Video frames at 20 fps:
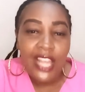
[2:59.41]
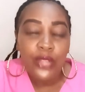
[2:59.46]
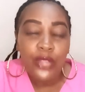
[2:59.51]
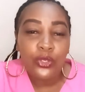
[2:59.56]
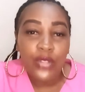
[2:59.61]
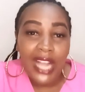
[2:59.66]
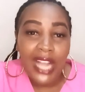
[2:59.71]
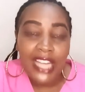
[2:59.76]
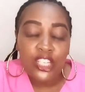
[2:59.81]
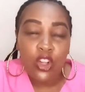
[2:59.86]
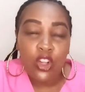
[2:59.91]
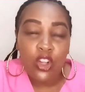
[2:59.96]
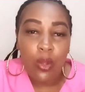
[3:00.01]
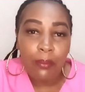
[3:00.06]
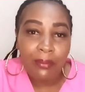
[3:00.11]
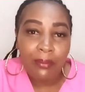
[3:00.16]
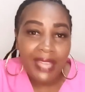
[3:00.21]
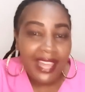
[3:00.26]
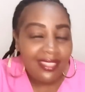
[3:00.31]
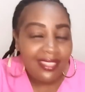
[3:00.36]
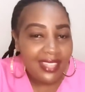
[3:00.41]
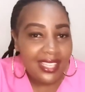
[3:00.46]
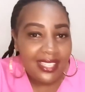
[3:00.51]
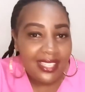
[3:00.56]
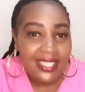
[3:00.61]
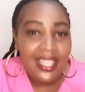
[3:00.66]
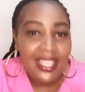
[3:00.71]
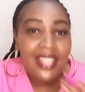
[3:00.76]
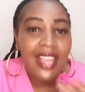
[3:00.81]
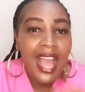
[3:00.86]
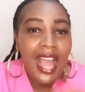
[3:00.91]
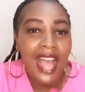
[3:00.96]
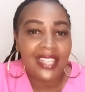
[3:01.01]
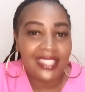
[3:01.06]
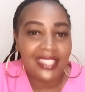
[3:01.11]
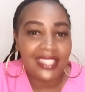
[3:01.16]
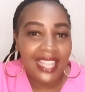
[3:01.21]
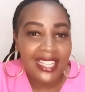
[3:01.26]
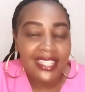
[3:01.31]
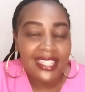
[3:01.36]
you can compare these
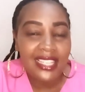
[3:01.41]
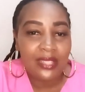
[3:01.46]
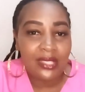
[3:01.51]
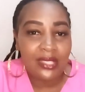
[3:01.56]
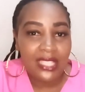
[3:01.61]
signs and